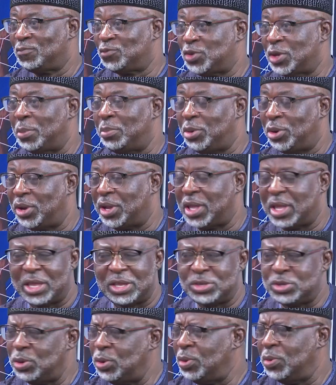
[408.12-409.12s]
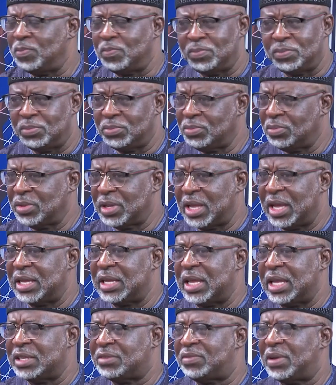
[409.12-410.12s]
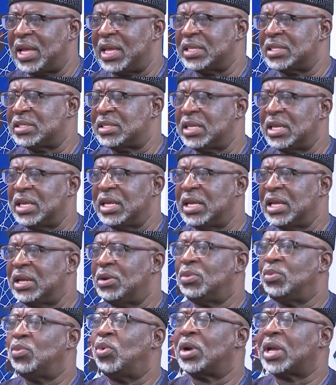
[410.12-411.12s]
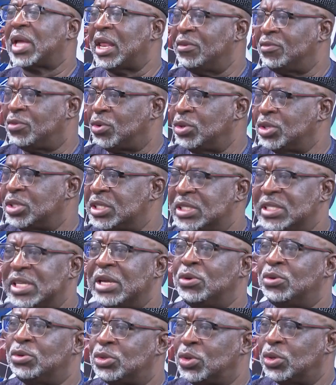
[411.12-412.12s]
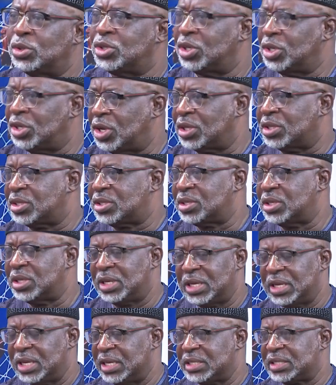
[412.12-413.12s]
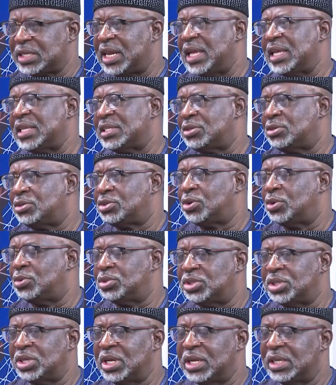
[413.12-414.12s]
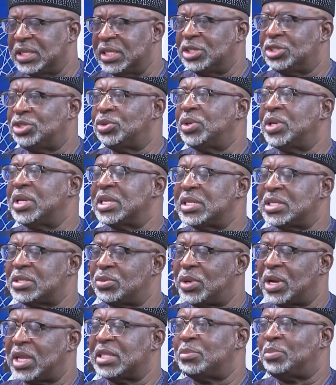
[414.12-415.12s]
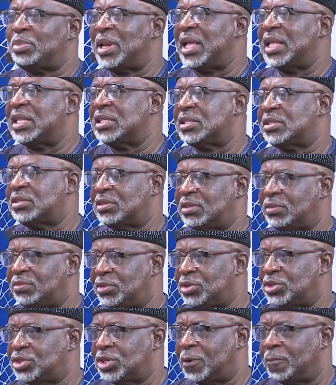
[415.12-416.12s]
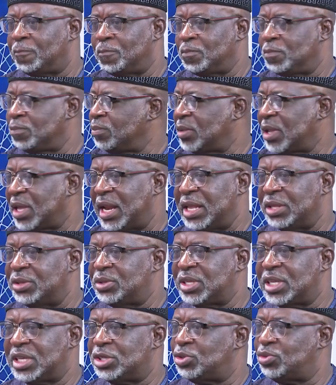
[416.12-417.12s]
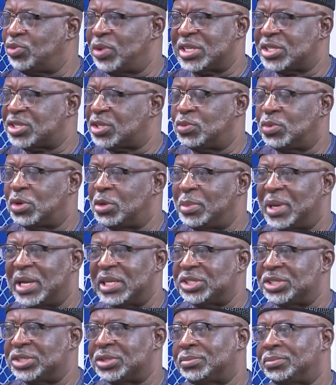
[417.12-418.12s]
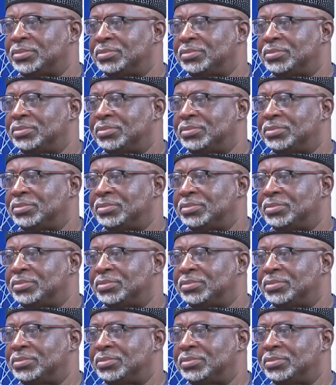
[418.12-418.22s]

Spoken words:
to employ. So, as far as what kind of coach is he a good coach or not, it's clear he's a good coach. The issue is what are the plans in the future, and I don't think he should rest on one match.